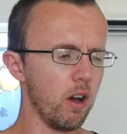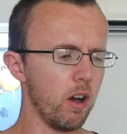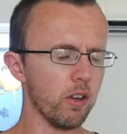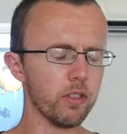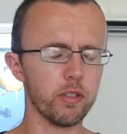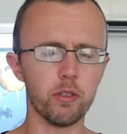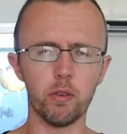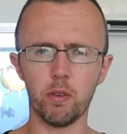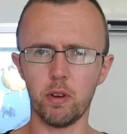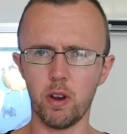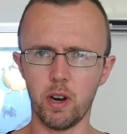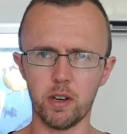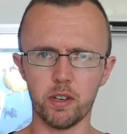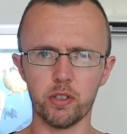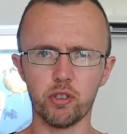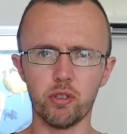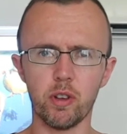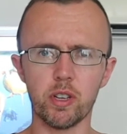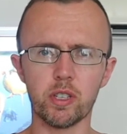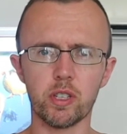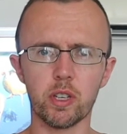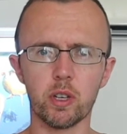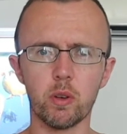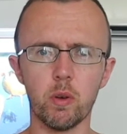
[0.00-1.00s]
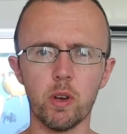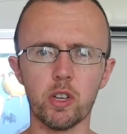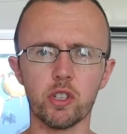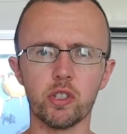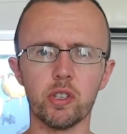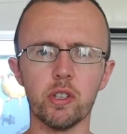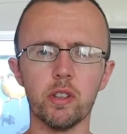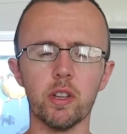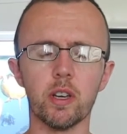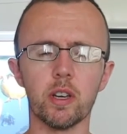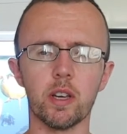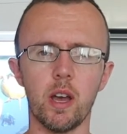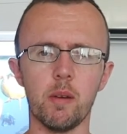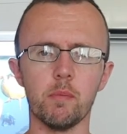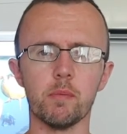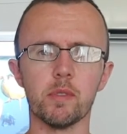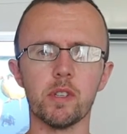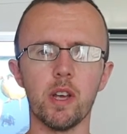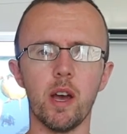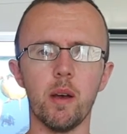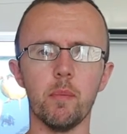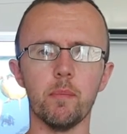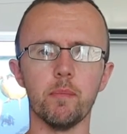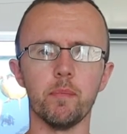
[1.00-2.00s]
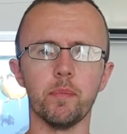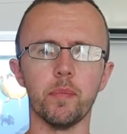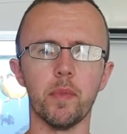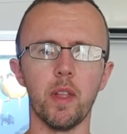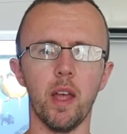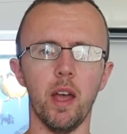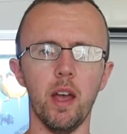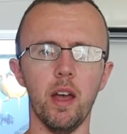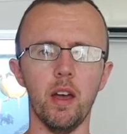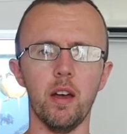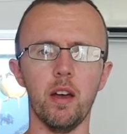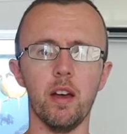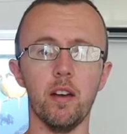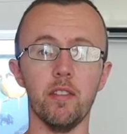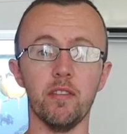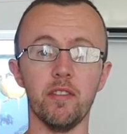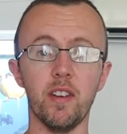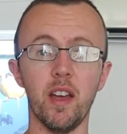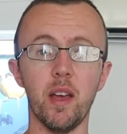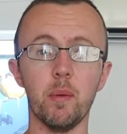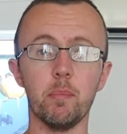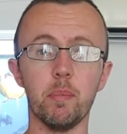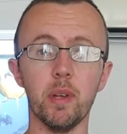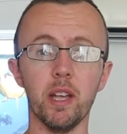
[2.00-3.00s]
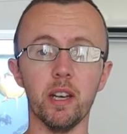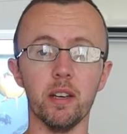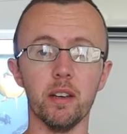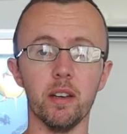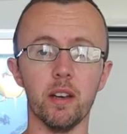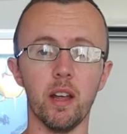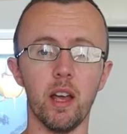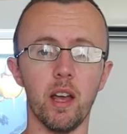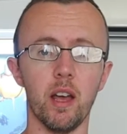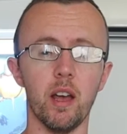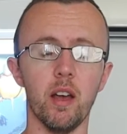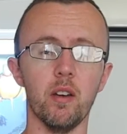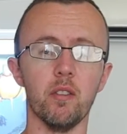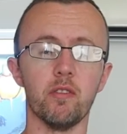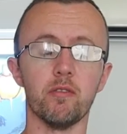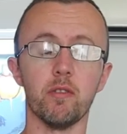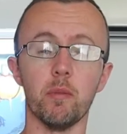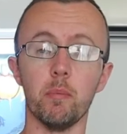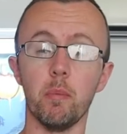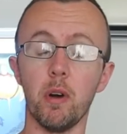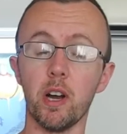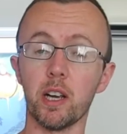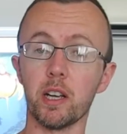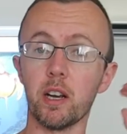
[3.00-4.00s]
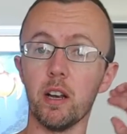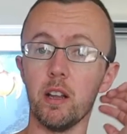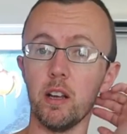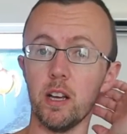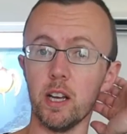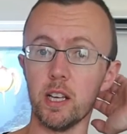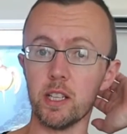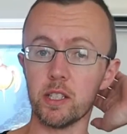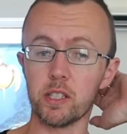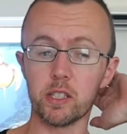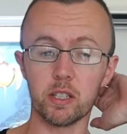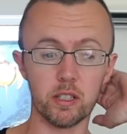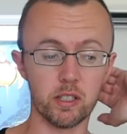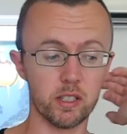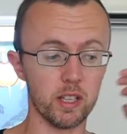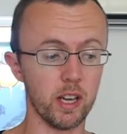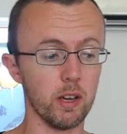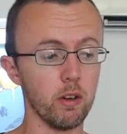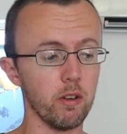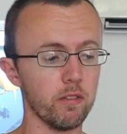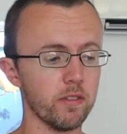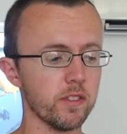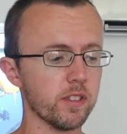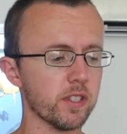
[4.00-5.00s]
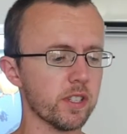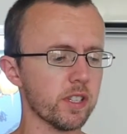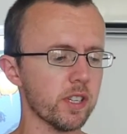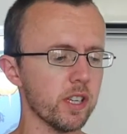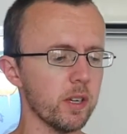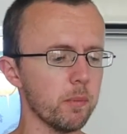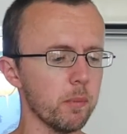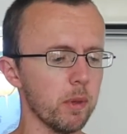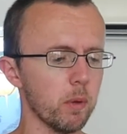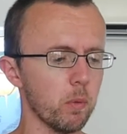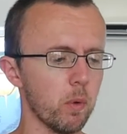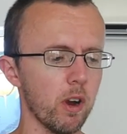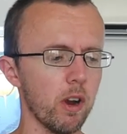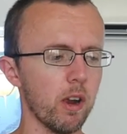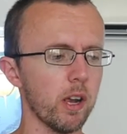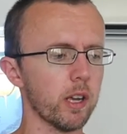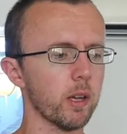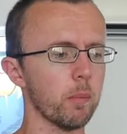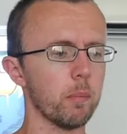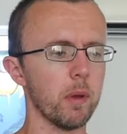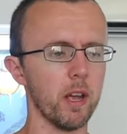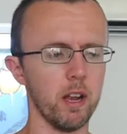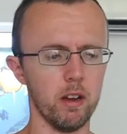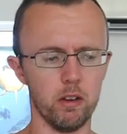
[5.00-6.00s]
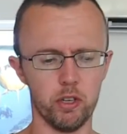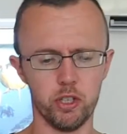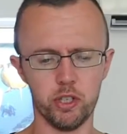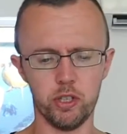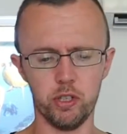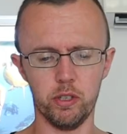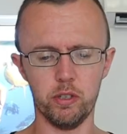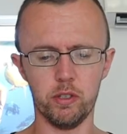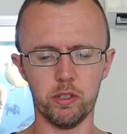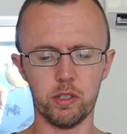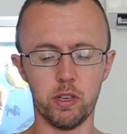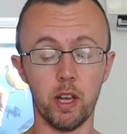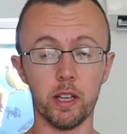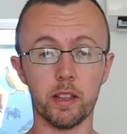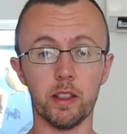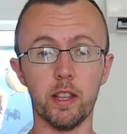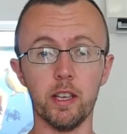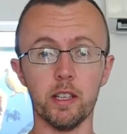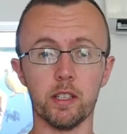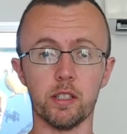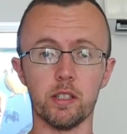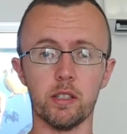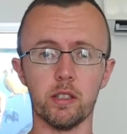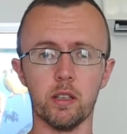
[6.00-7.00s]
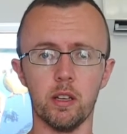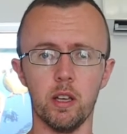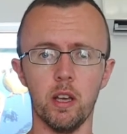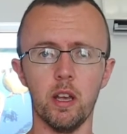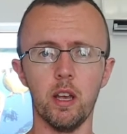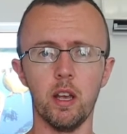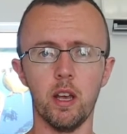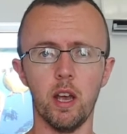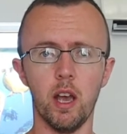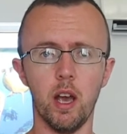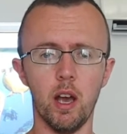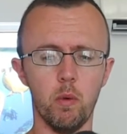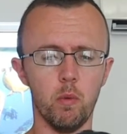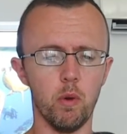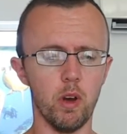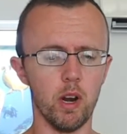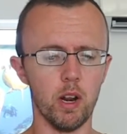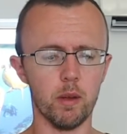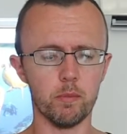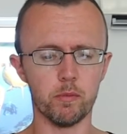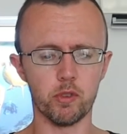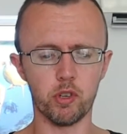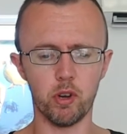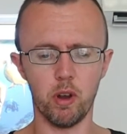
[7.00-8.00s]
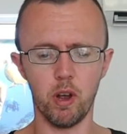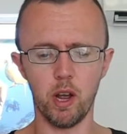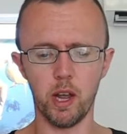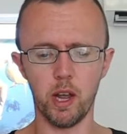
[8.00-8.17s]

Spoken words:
I thought I'd address a question that comes up a fair bit from my clients, because they often see me wearing a pair of shoes like this while I'm